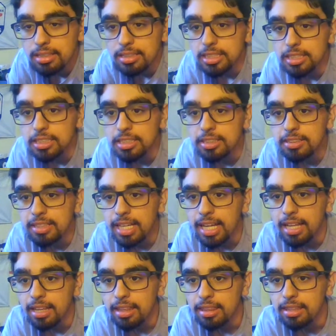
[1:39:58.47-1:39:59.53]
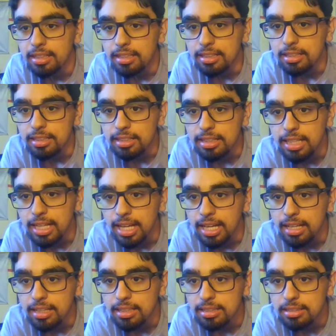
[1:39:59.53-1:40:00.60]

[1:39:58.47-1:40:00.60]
Did you know that that